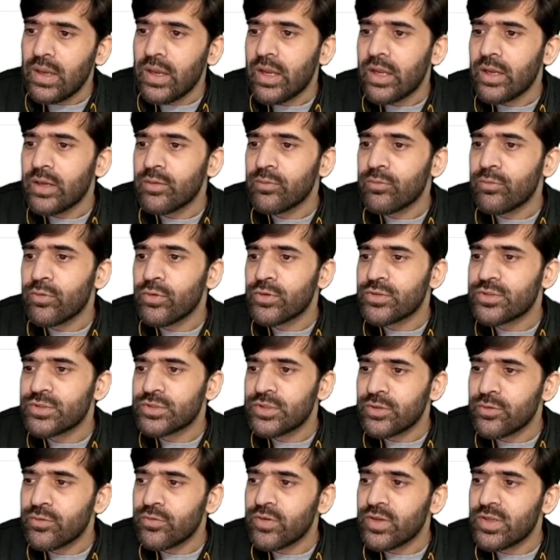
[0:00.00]
and for
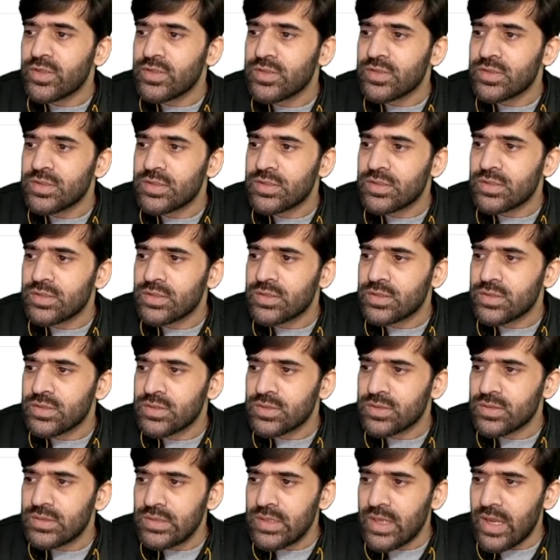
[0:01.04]
service,
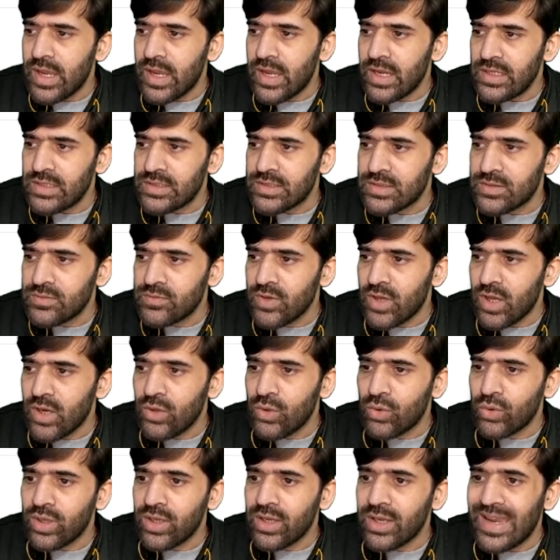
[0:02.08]
as we
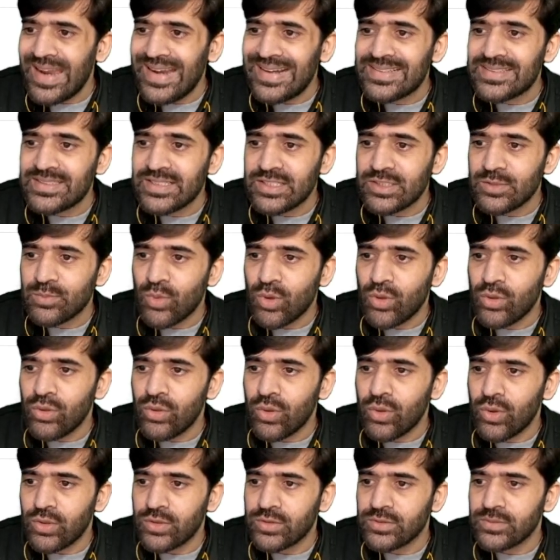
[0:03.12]
are looking at sysmon
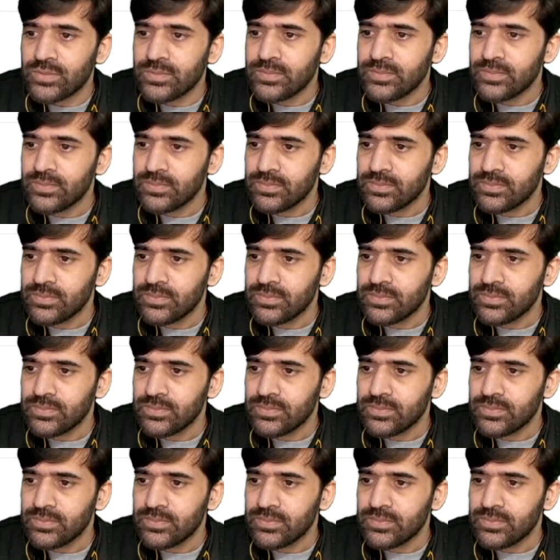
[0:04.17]
logs,